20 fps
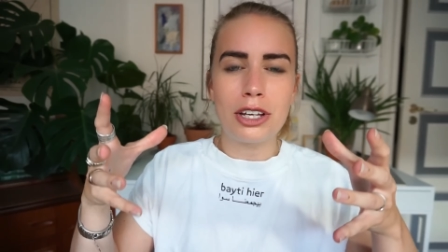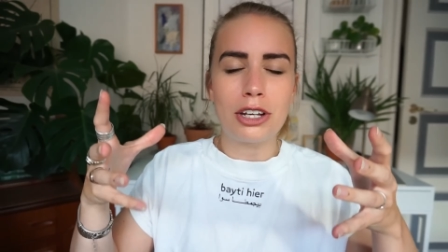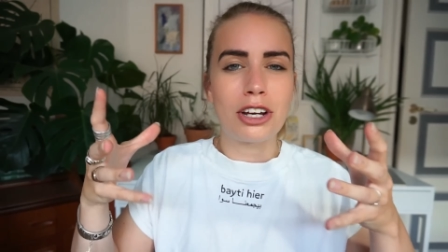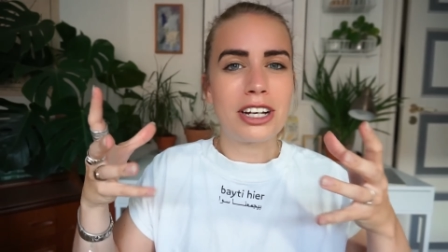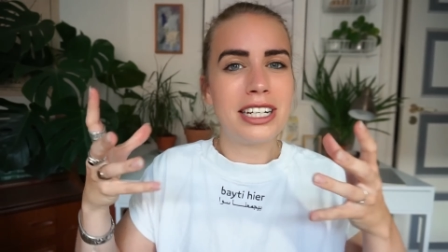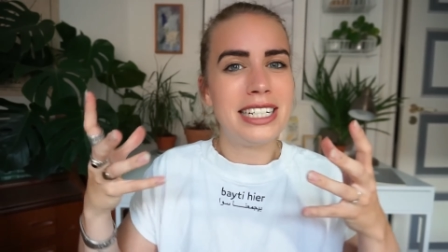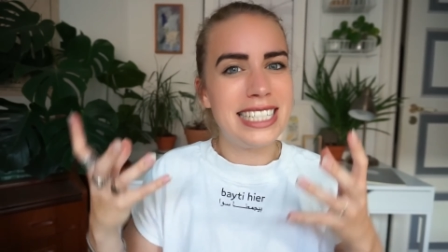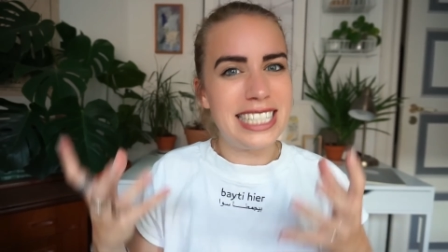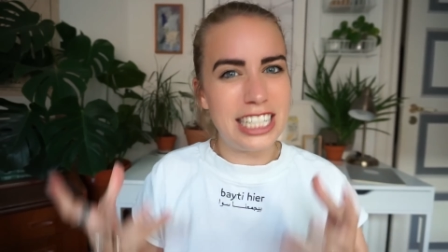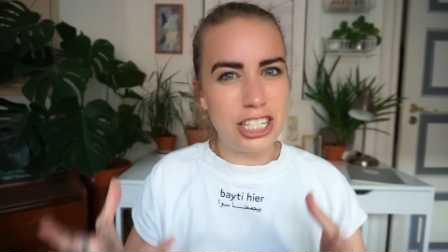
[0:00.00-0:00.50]

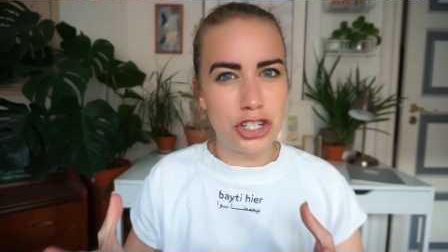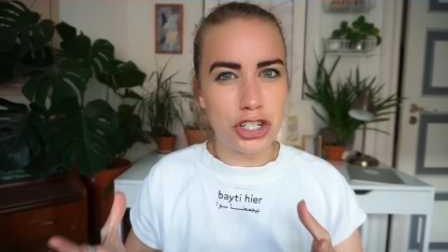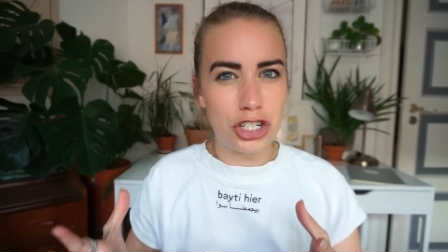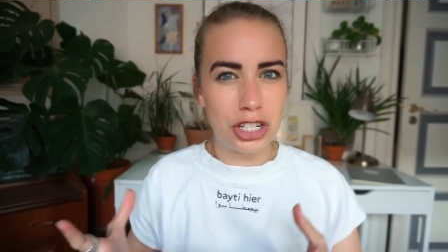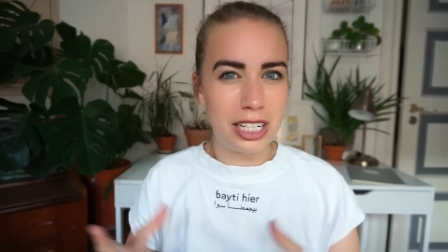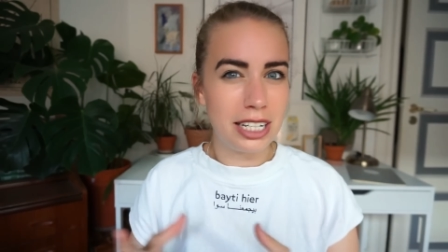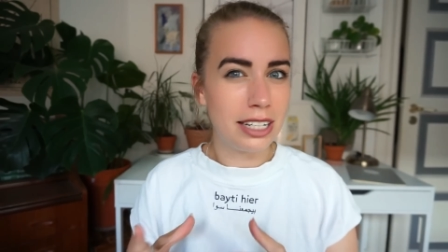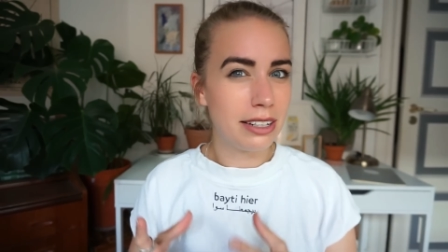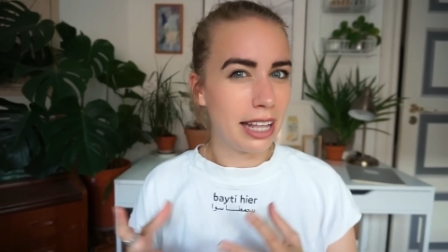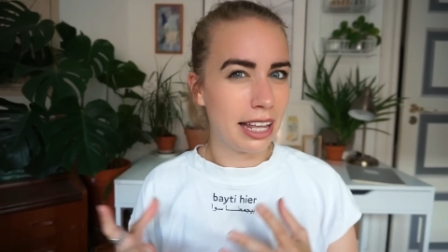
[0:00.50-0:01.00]

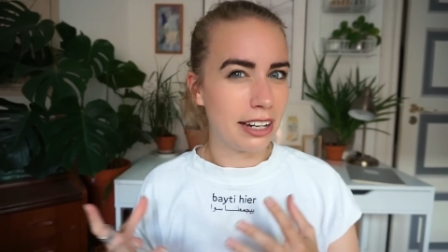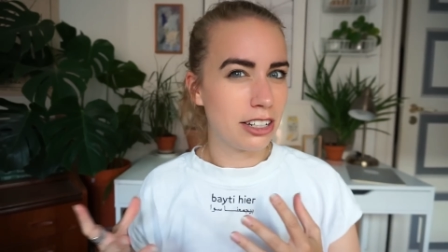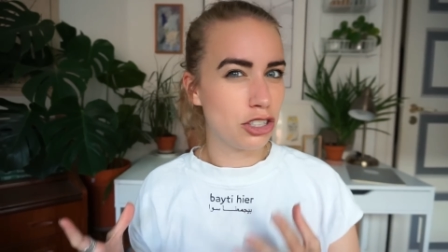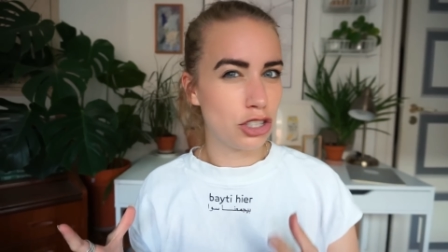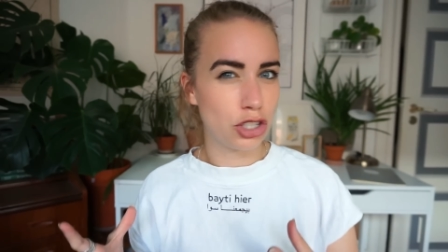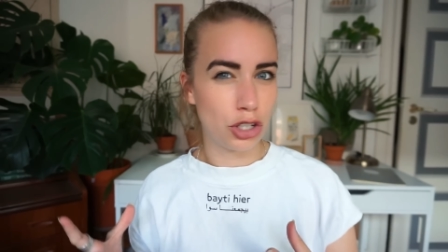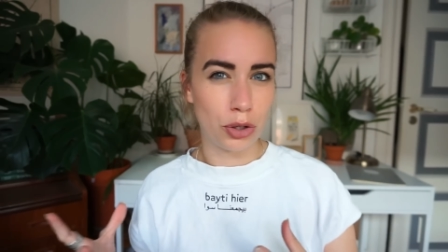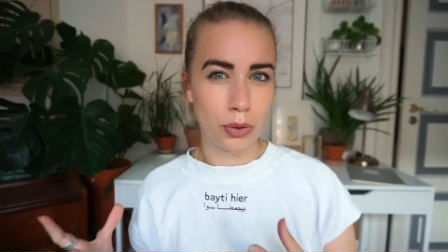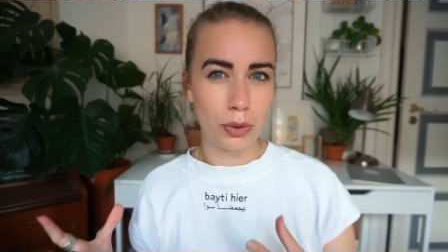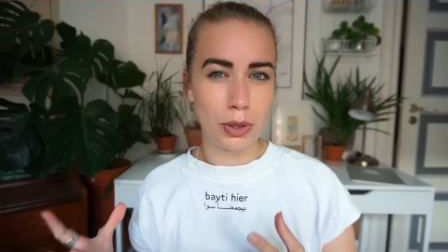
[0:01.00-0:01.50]
condition that
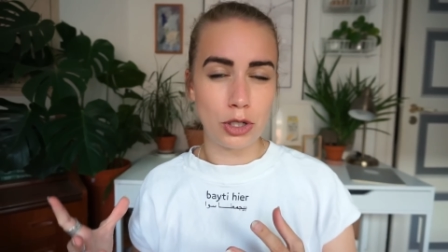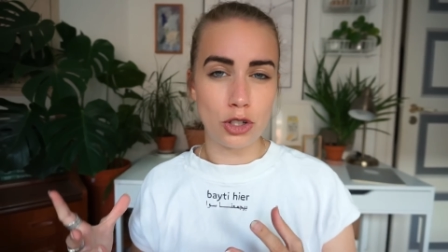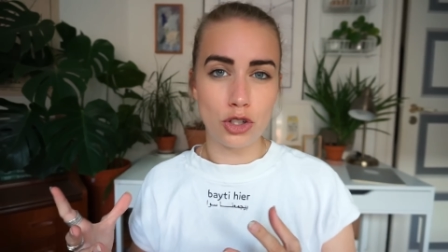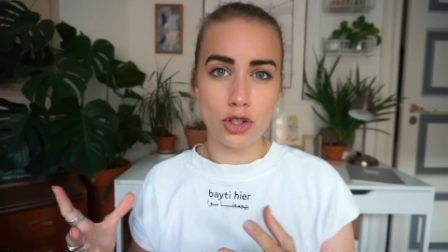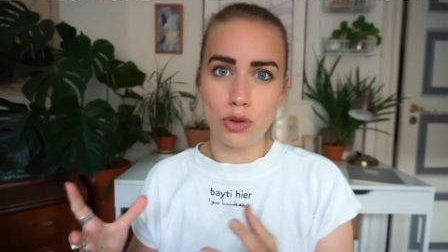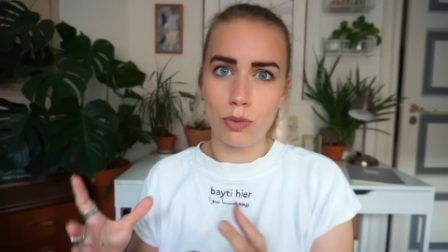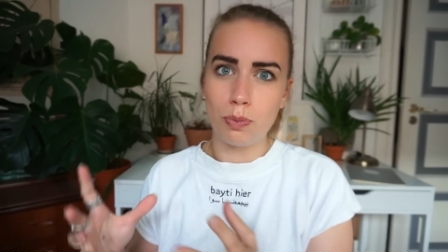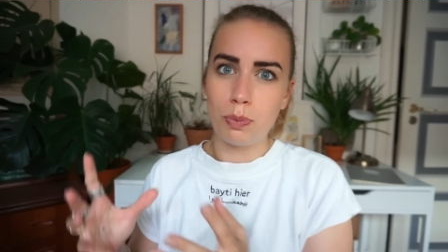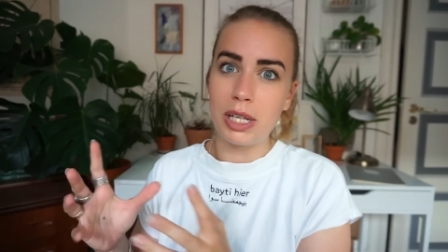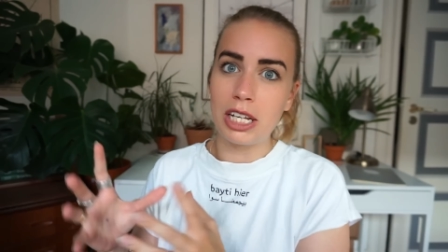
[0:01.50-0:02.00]
is going
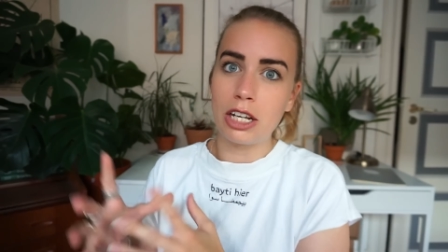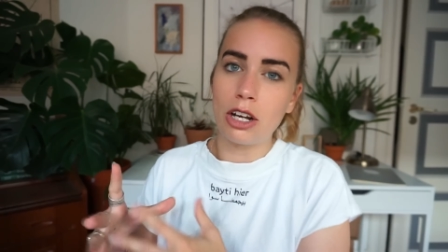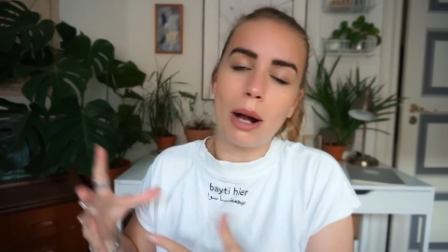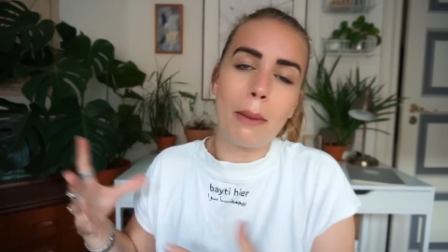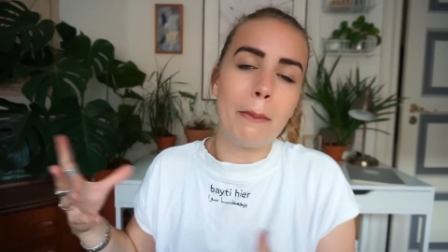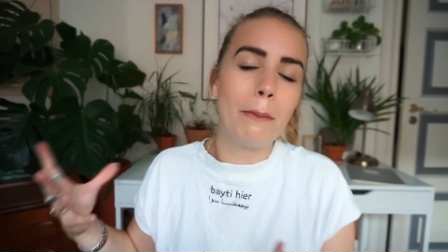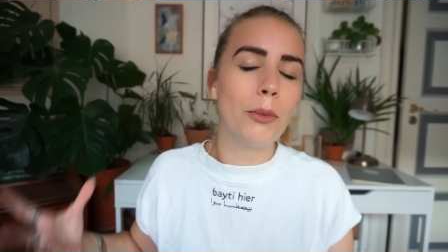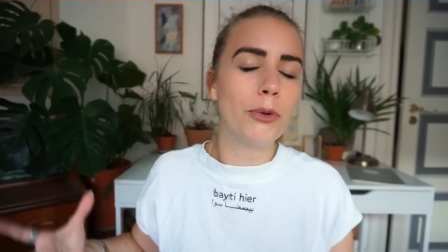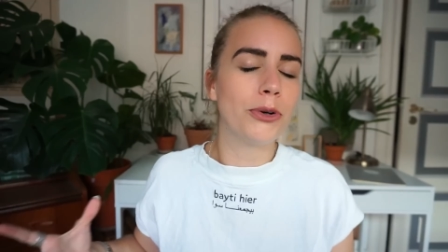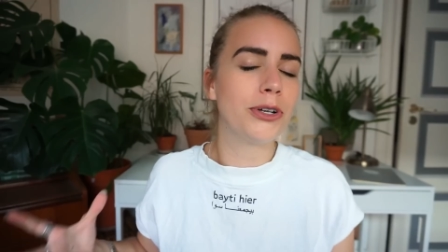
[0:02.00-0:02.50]
to
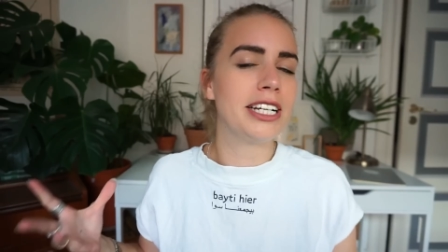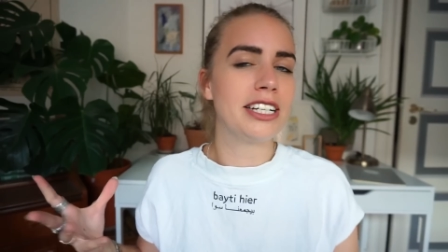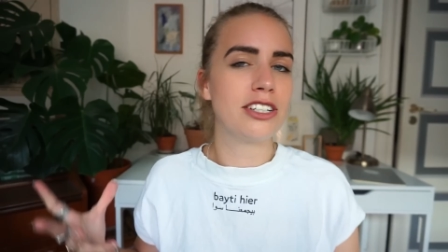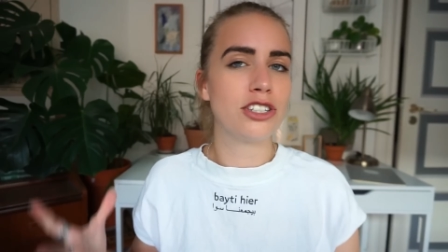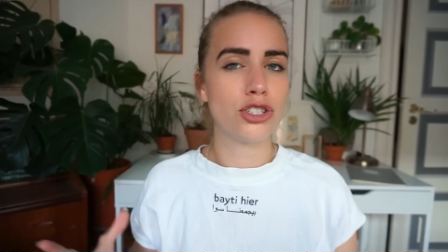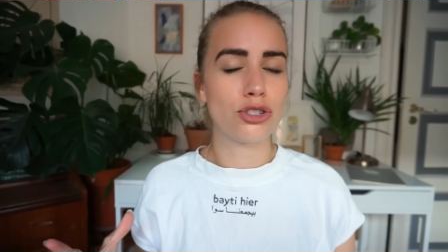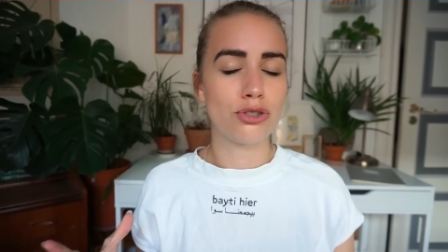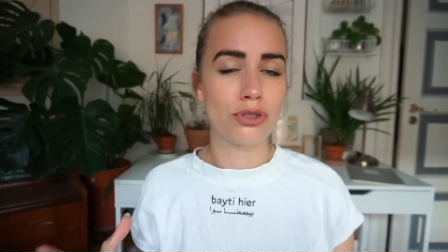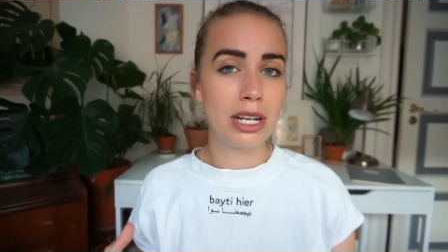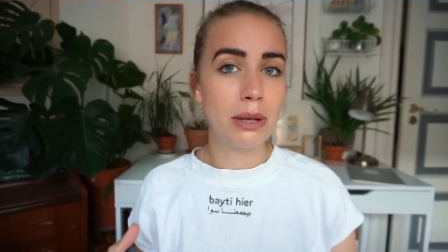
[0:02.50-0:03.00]
become more
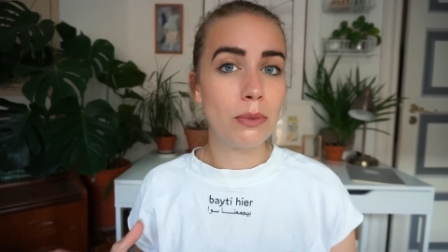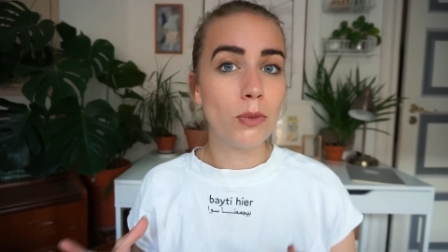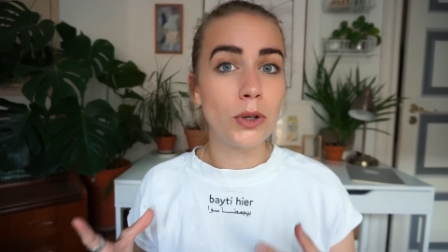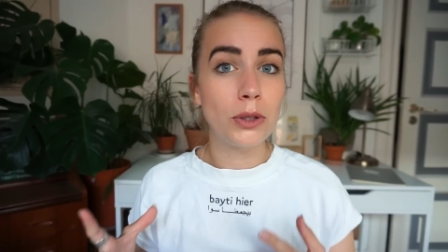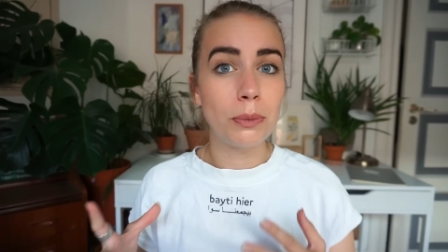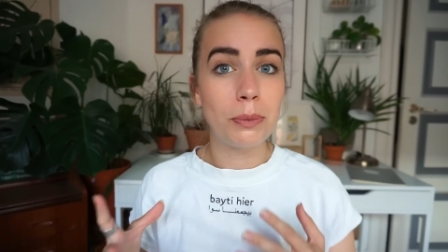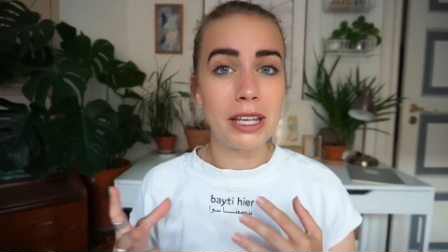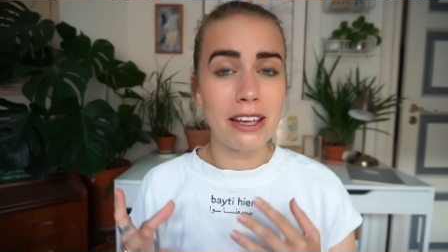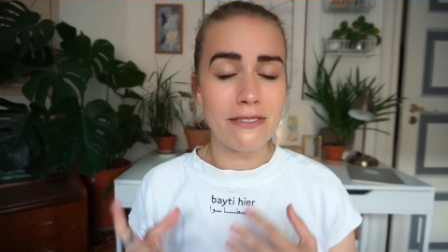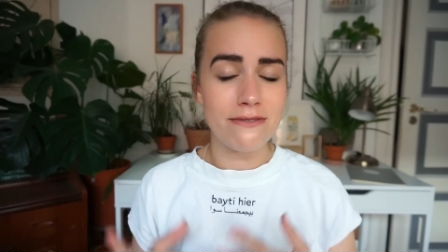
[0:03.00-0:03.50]
extreme
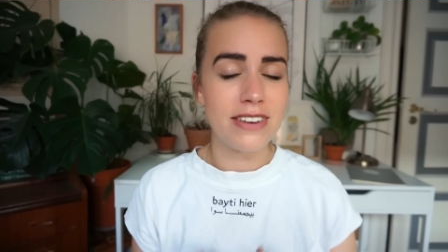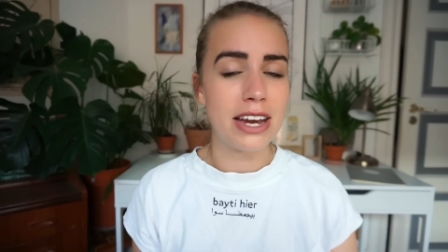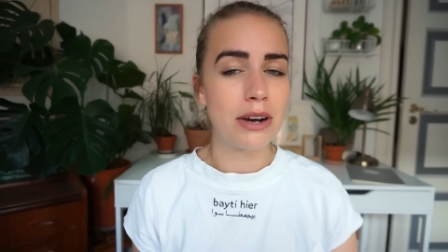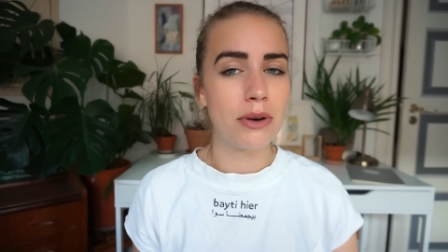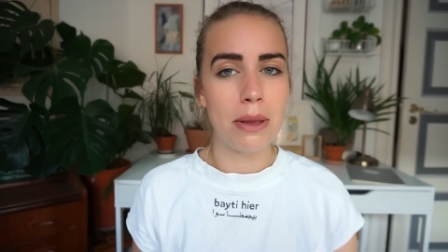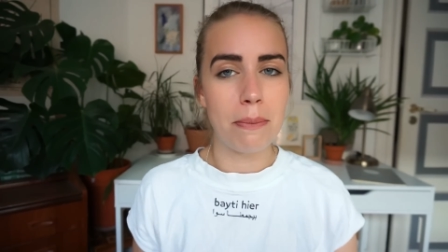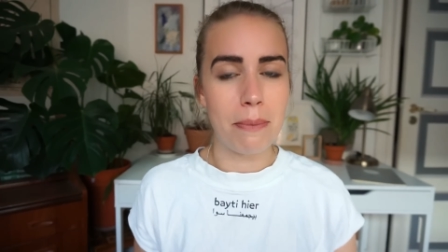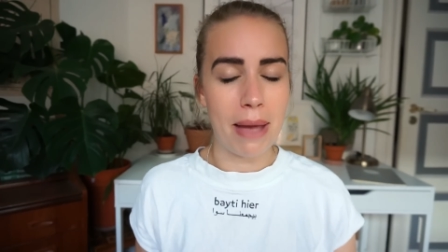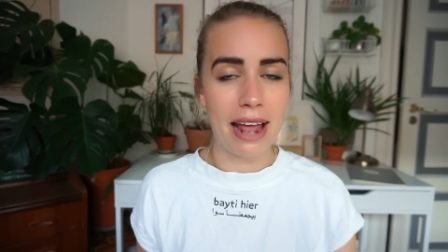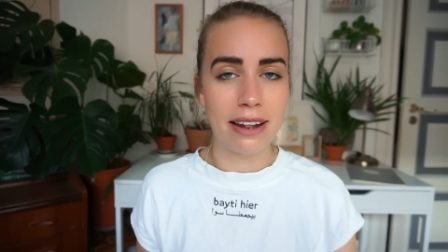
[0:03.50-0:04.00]
will be a
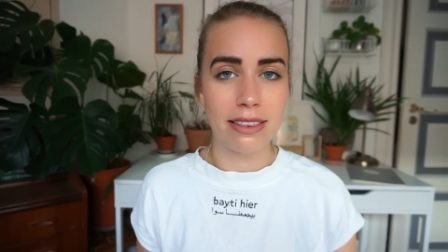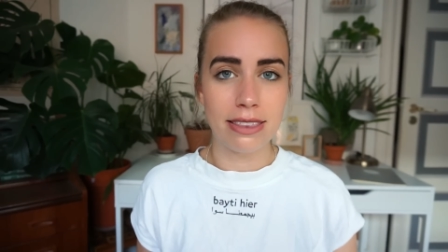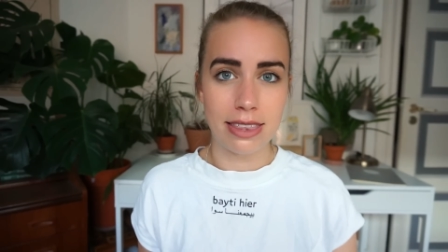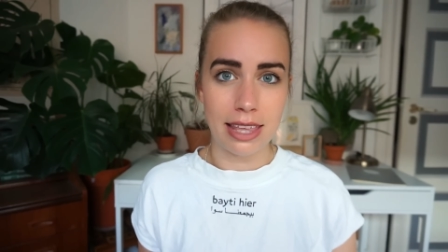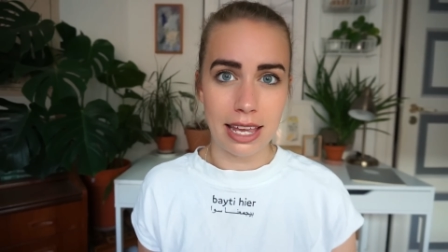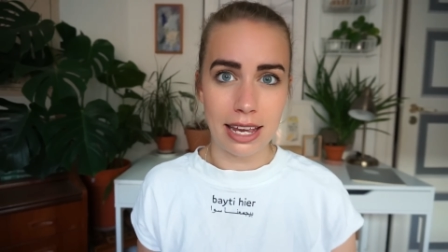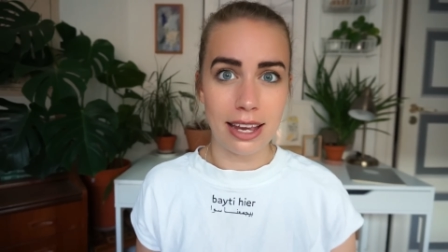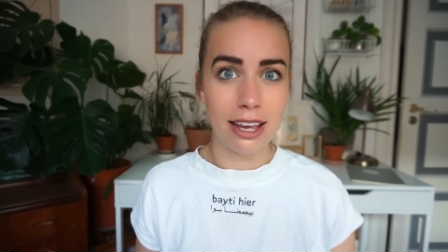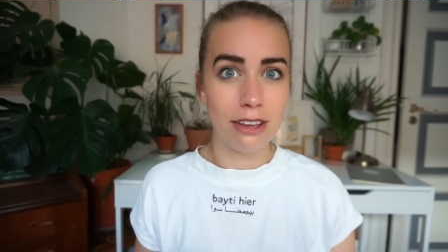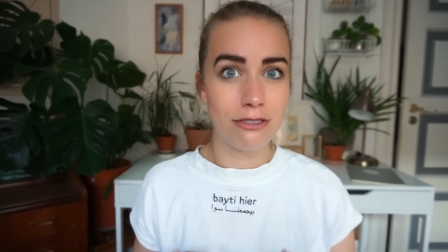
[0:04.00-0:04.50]
very bad
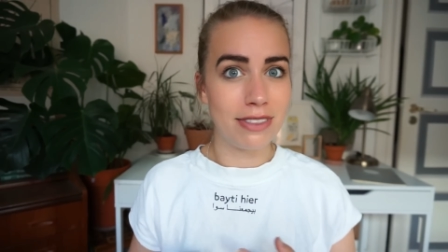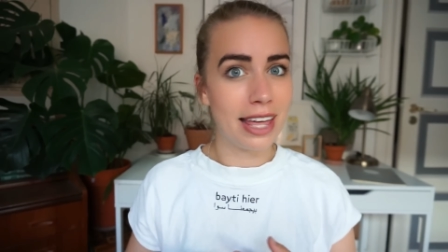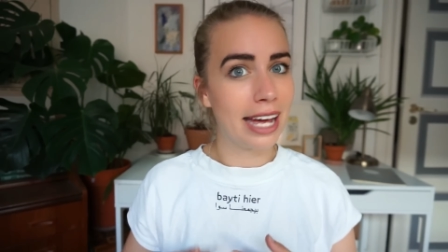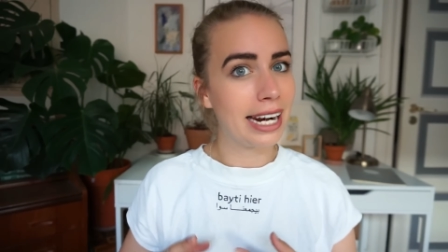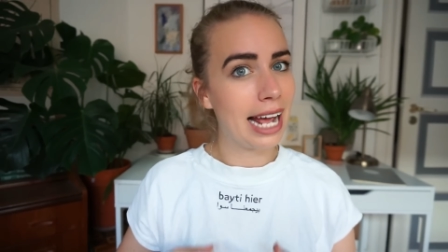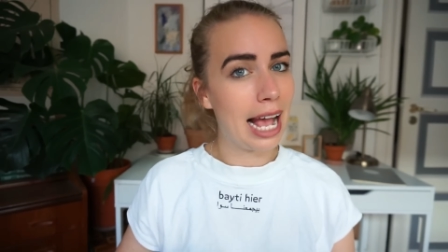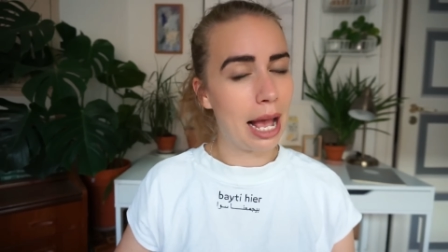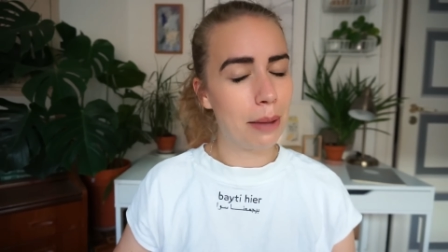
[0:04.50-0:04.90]
thing if that